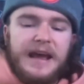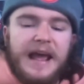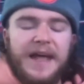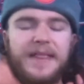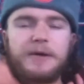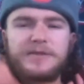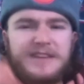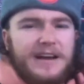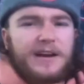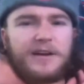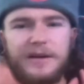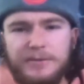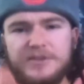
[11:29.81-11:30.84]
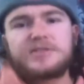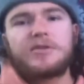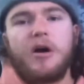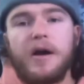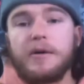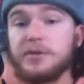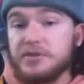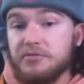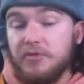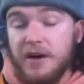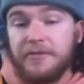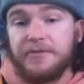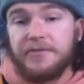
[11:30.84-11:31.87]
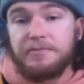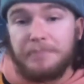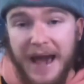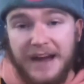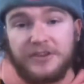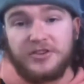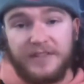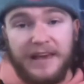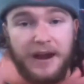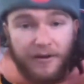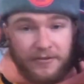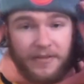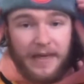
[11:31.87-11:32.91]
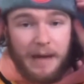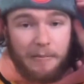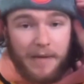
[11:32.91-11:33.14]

and they were taking, a, it was, it was a rough patch there for them.